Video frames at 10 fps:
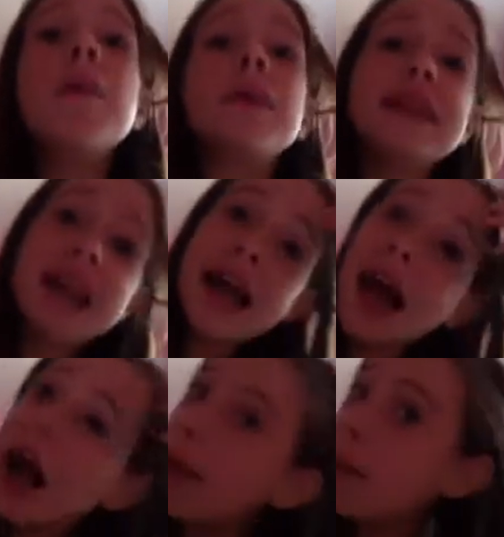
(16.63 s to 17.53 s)
But today
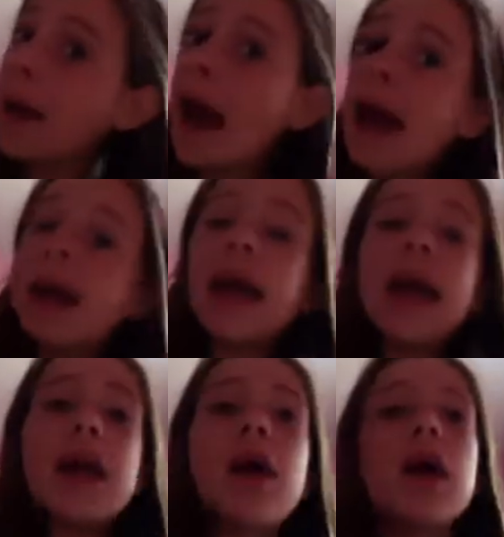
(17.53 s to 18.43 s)
I'm back,
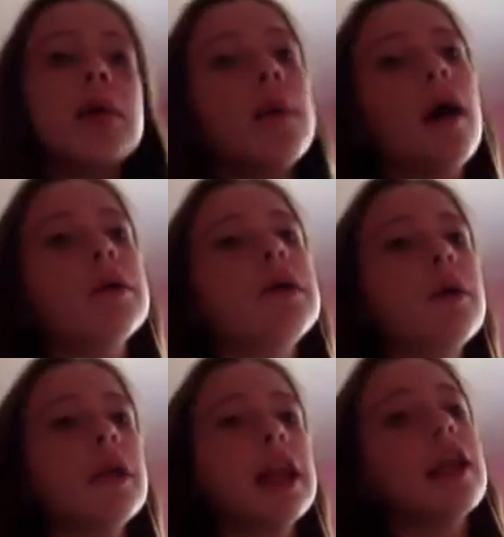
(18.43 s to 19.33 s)
and also
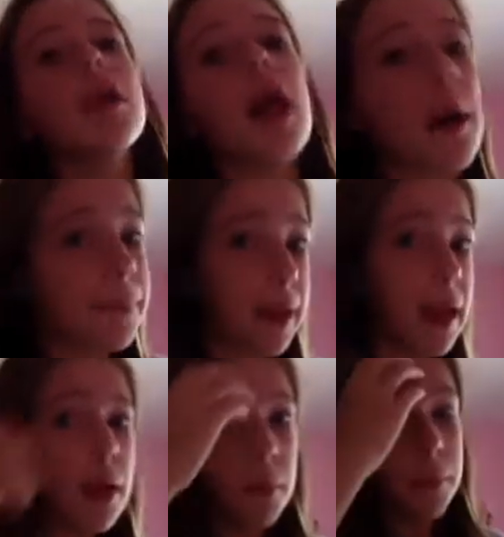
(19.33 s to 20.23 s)
a little
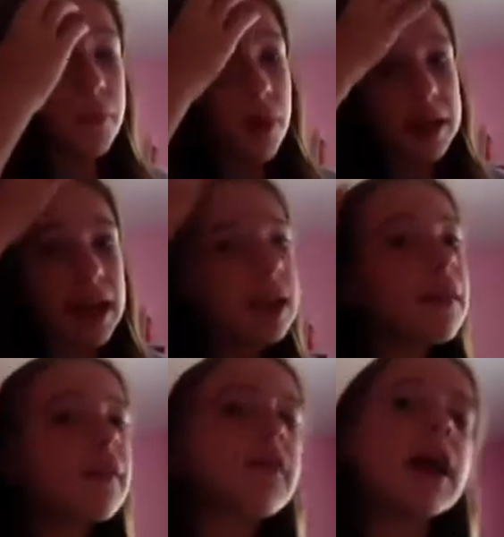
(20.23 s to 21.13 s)
update before I get
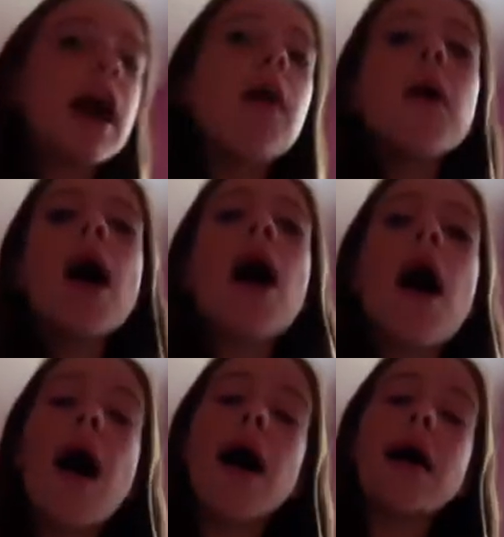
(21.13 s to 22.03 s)
into the video.
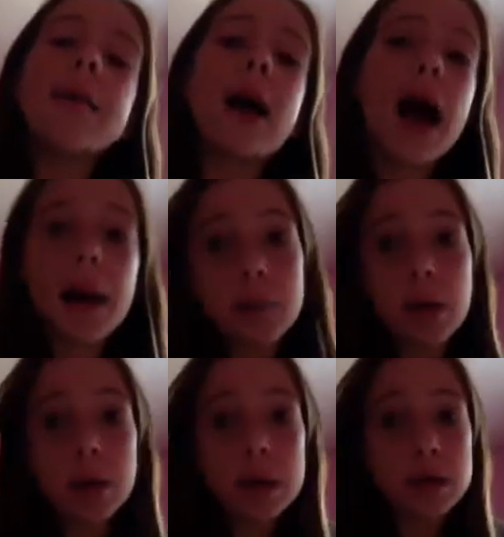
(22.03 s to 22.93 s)
I'm
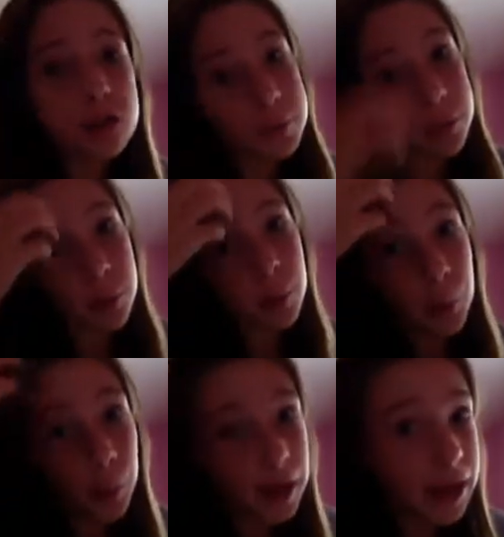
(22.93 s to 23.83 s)
going to be
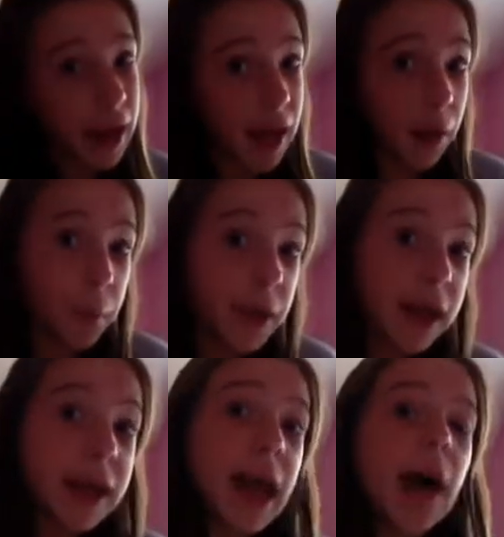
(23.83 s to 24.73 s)
doing 1 day a
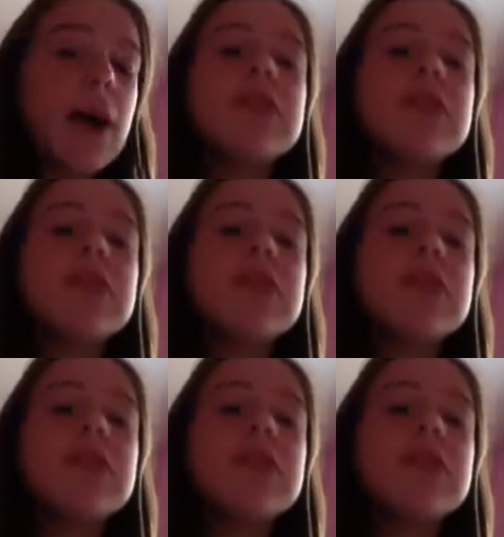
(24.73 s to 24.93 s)
week now.